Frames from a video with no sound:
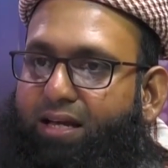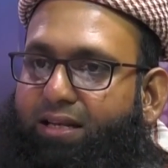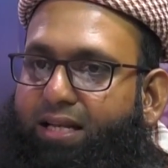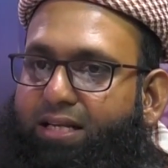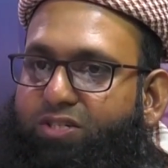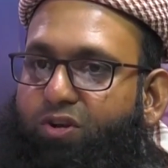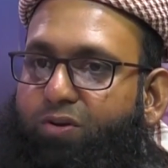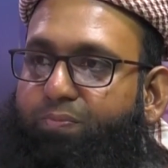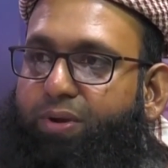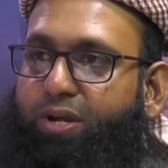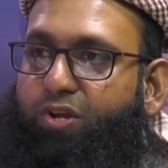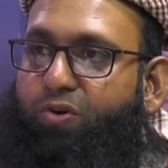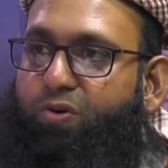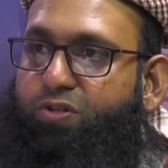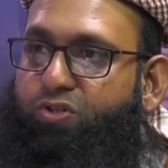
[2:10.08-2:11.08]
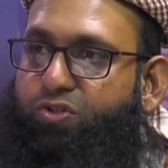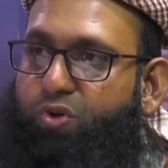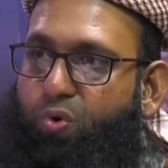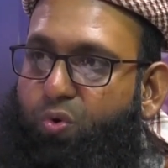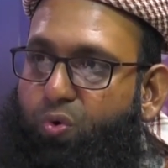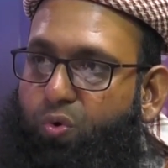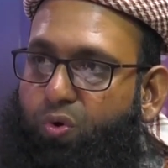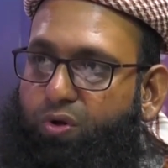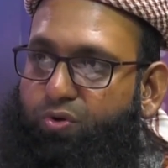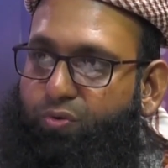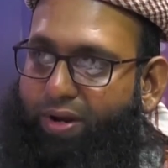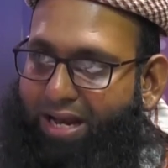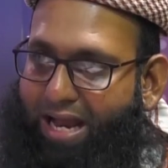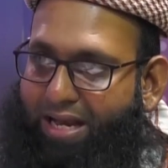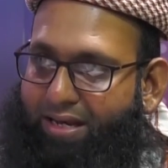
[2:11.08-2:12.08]
does not bring your soul to
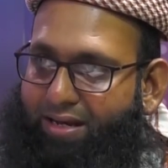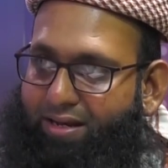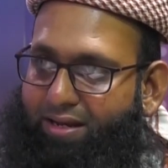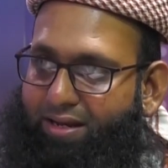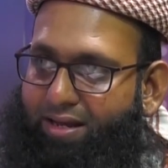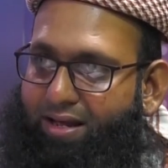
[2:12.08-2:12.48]
an end.